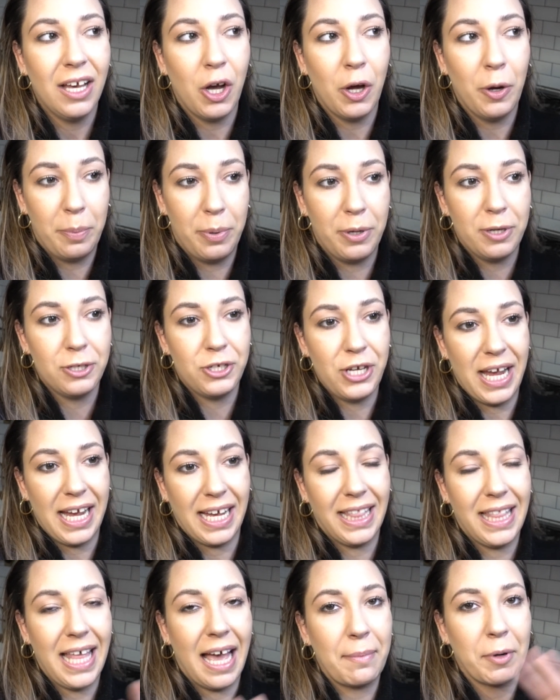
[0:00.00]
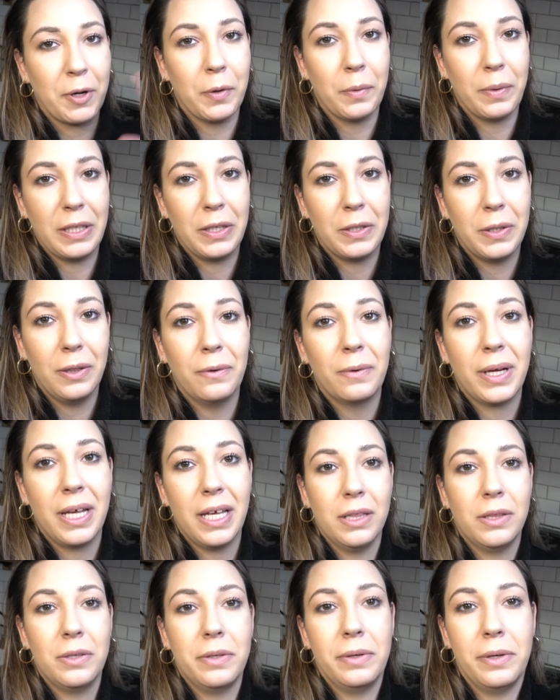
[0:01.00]
a project I'm going to look
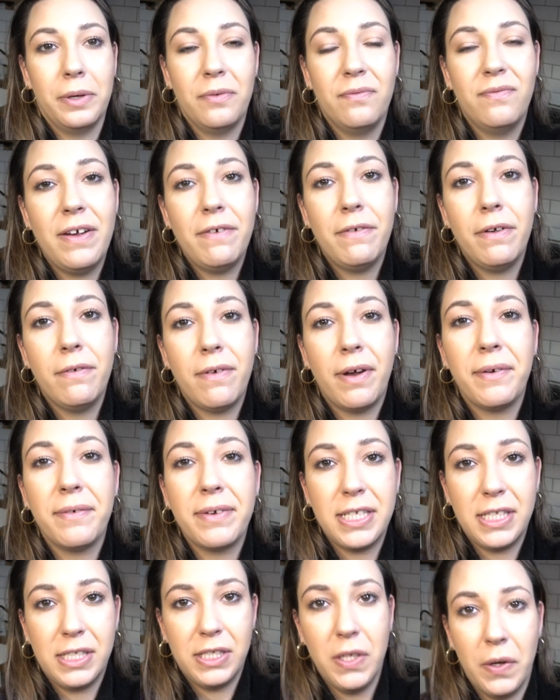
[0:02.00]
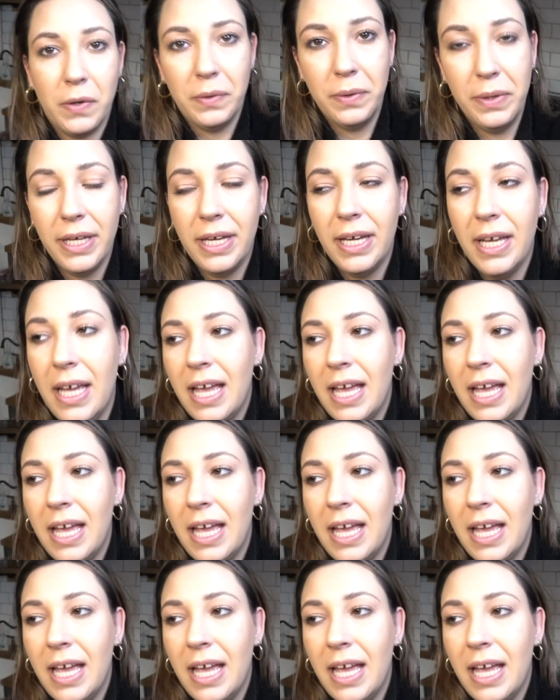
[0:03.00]
into very, very soon.